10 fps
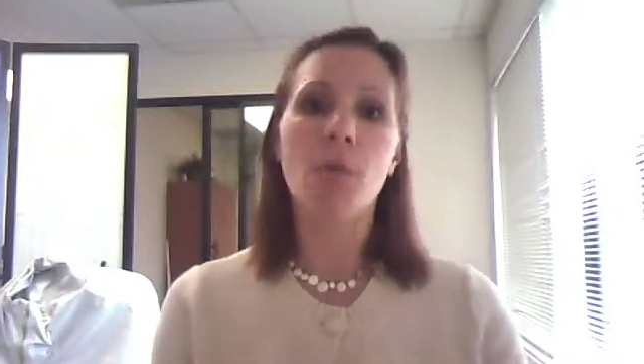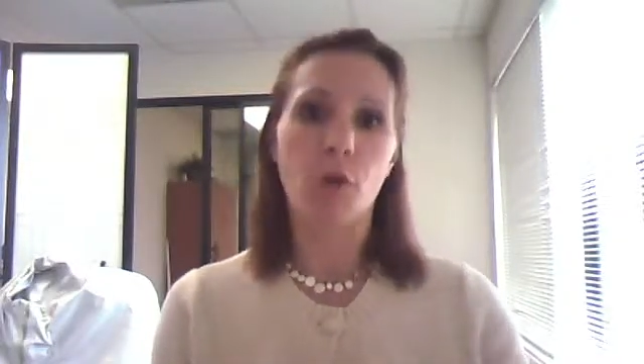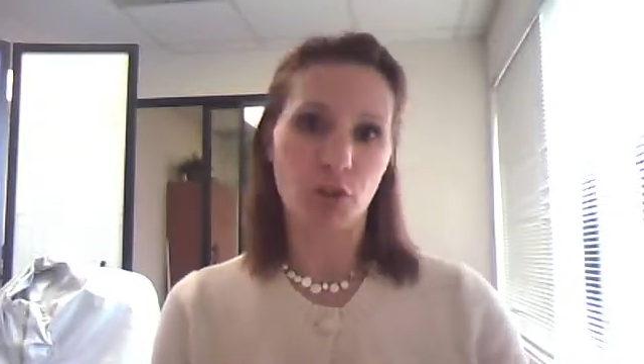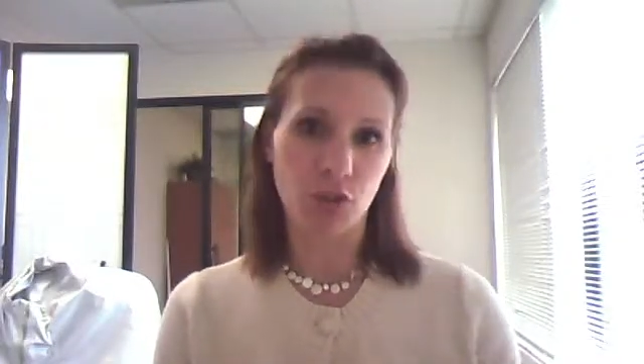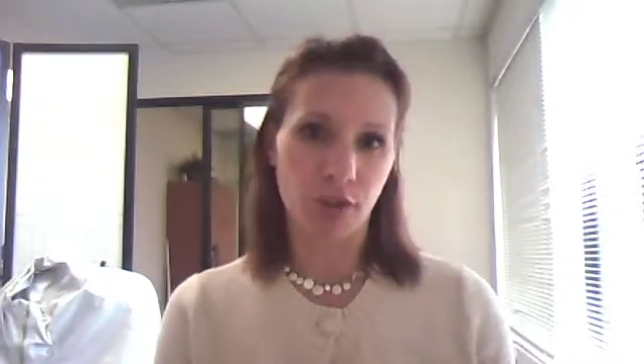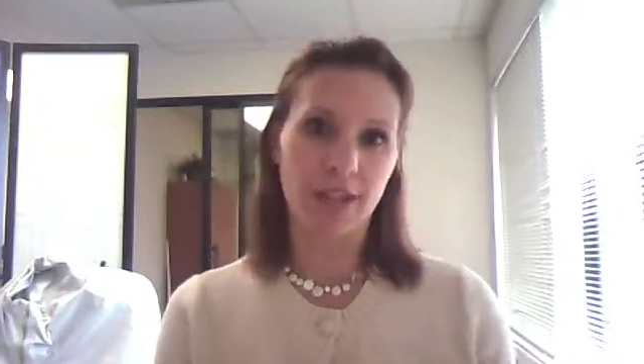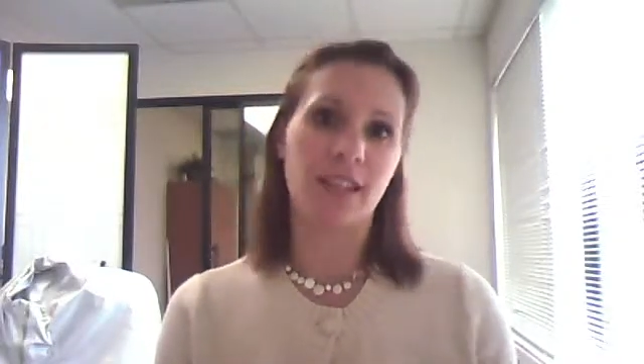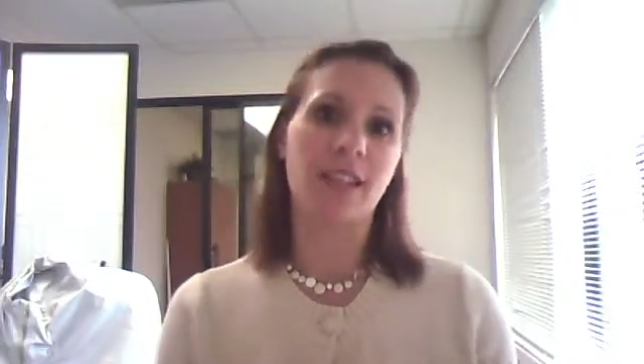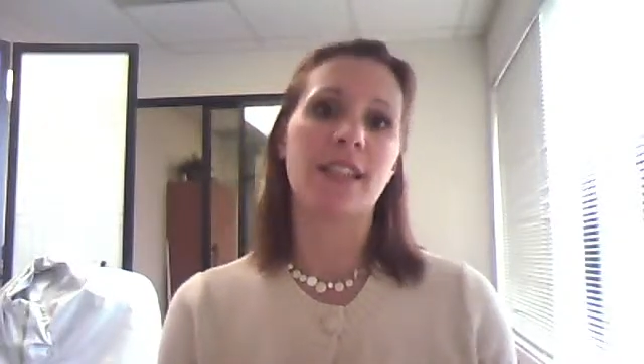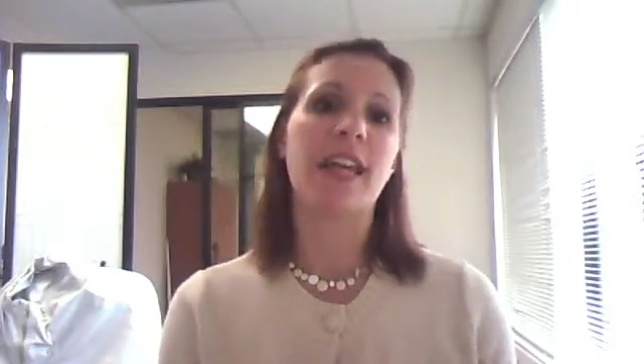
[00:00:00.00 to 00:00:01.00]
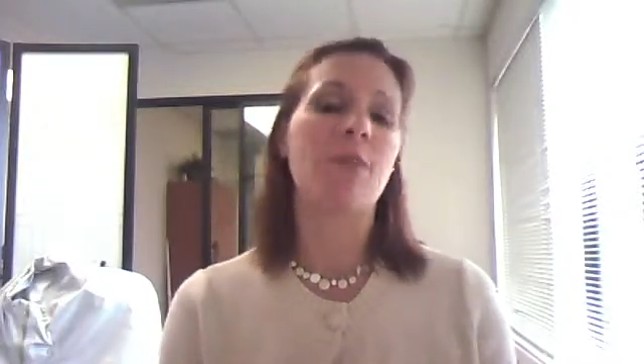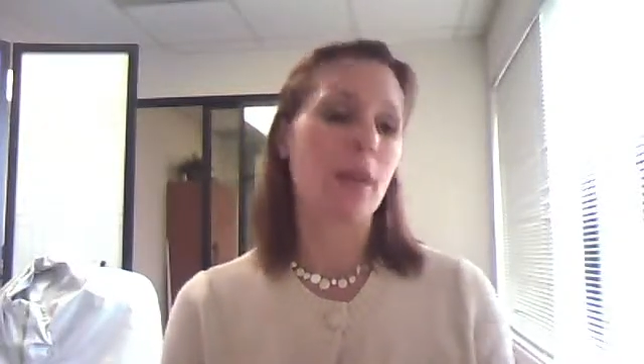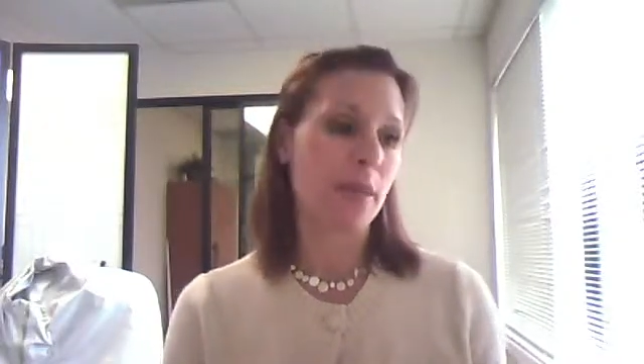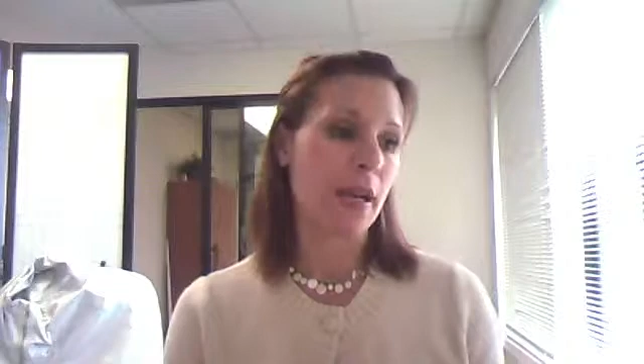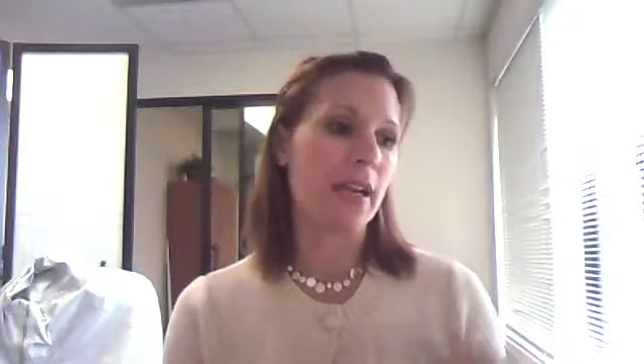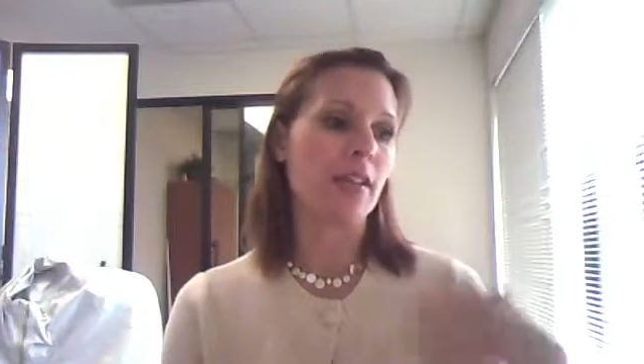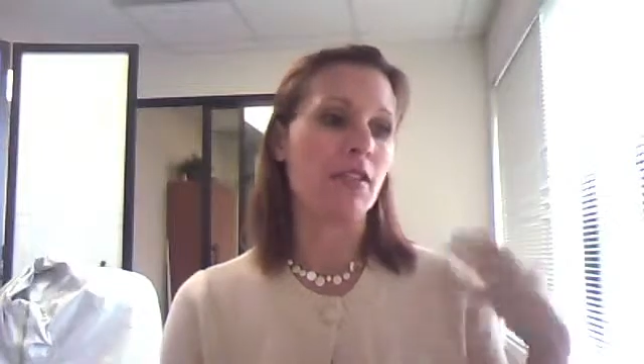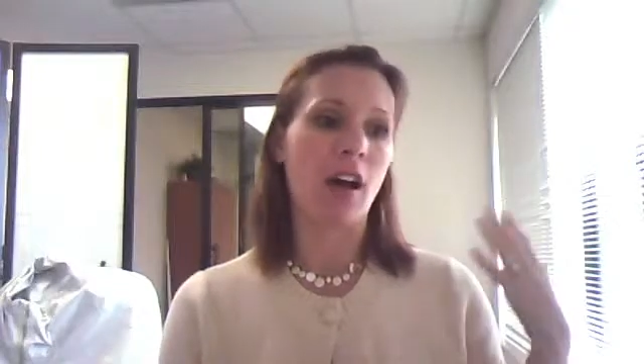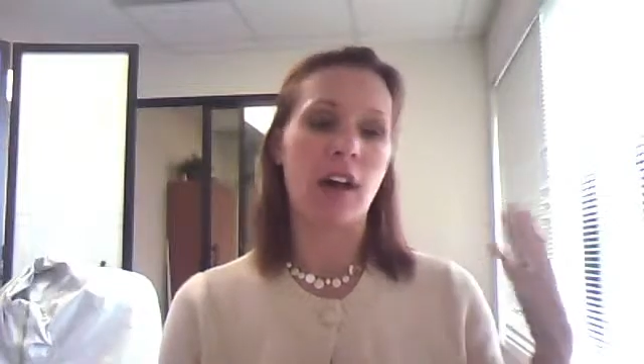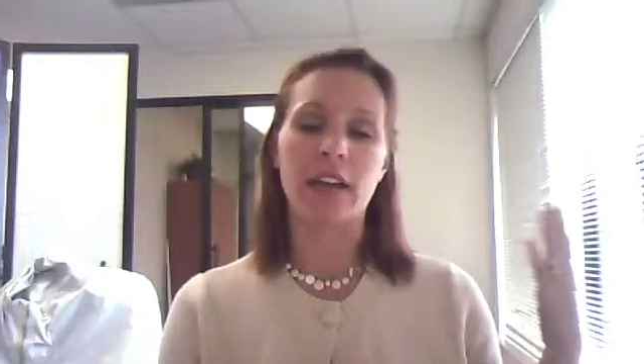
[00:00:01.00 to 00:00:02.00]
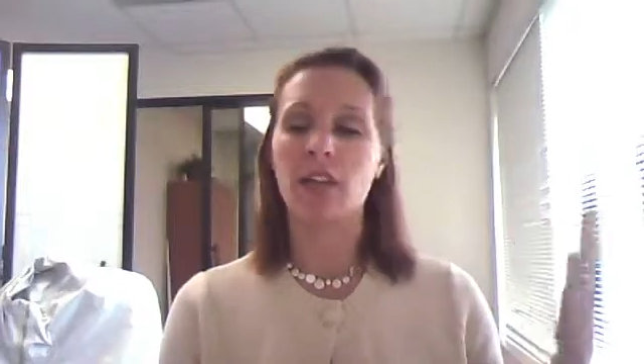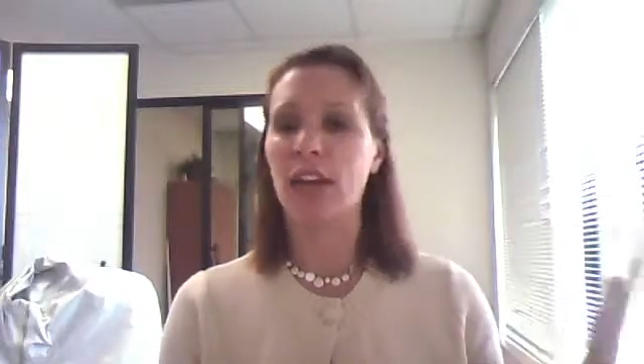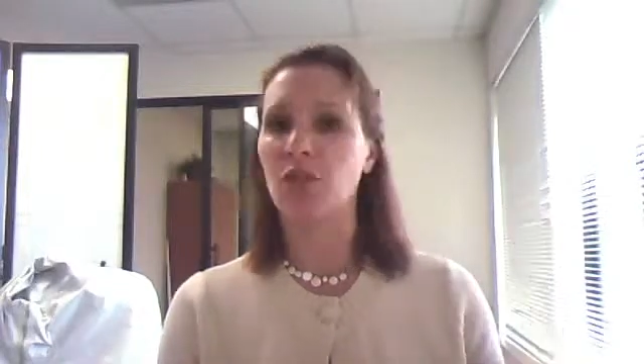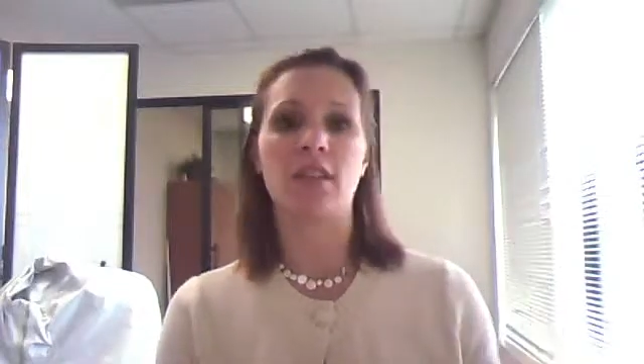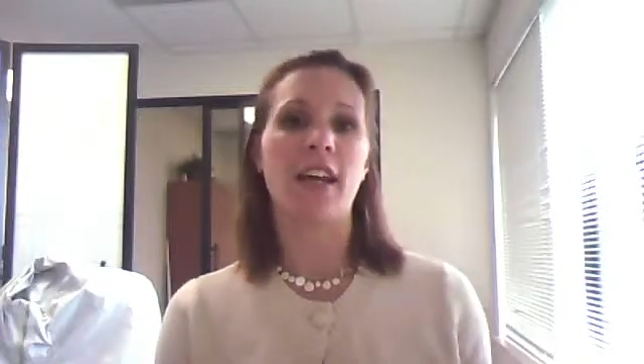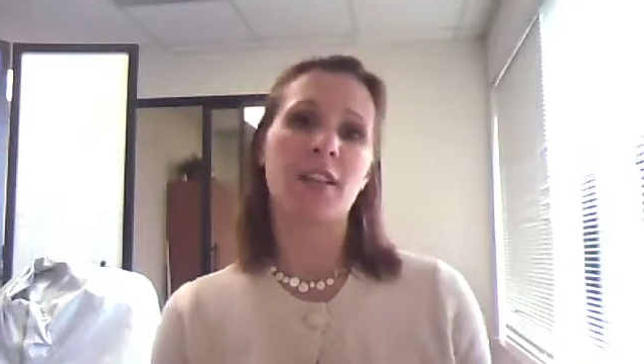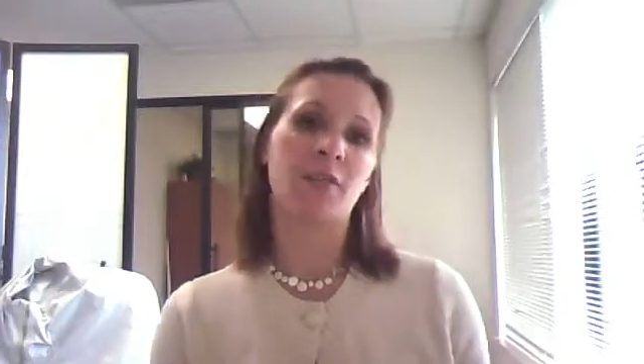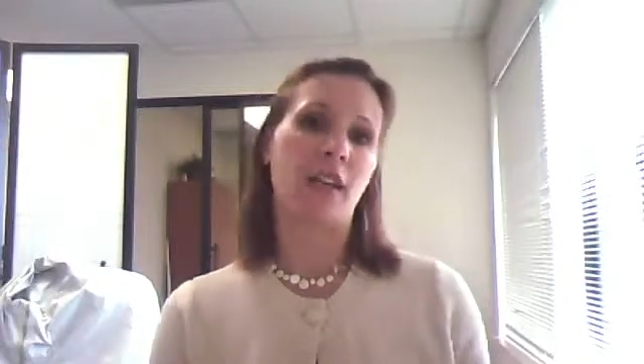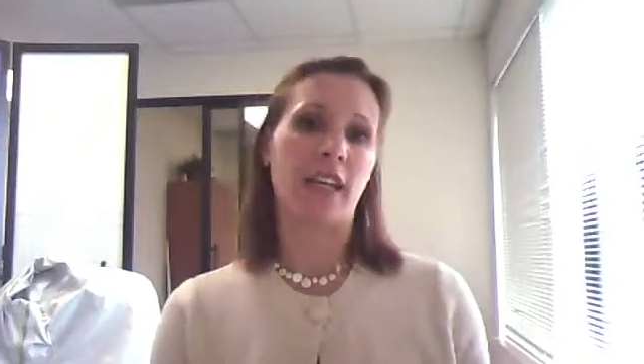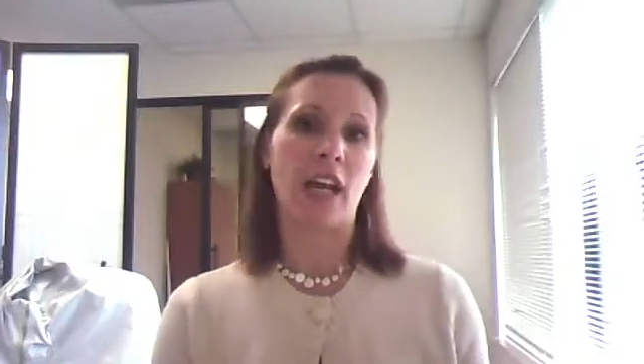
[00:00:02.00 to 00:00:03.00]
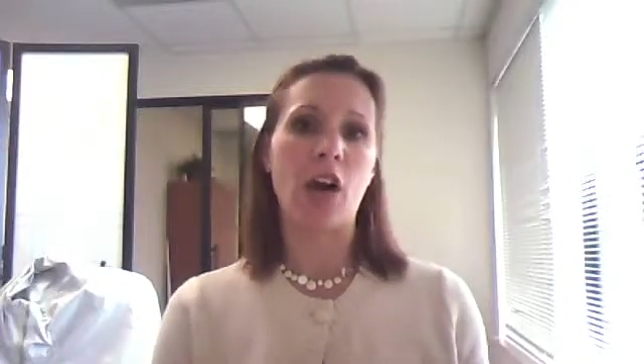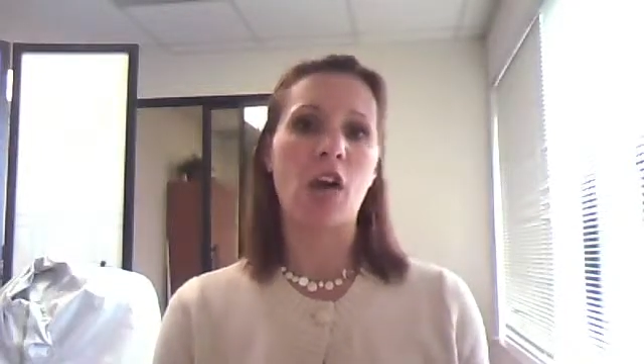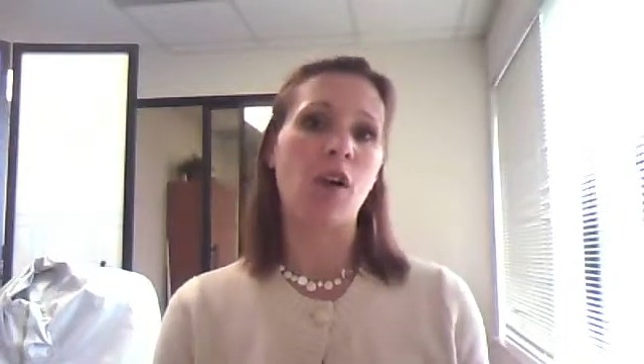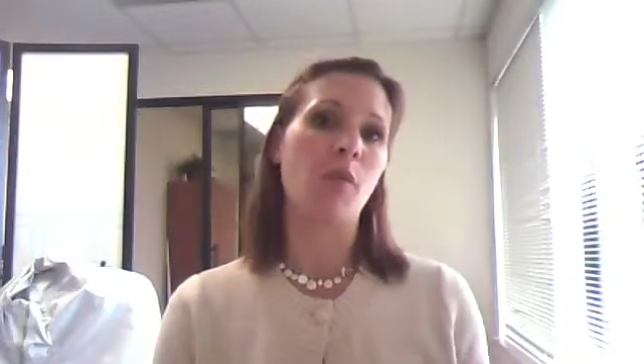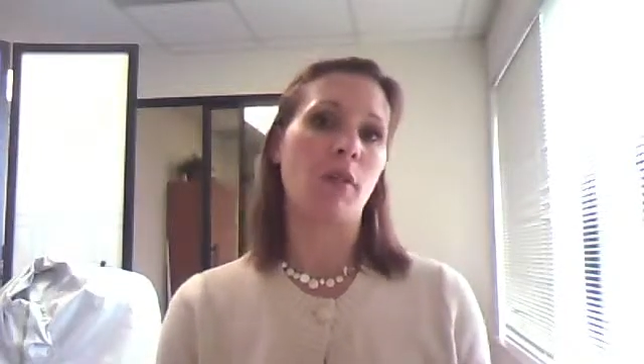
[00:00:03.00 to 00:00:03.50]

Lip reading: poor choices and maybe not exercise when I get home,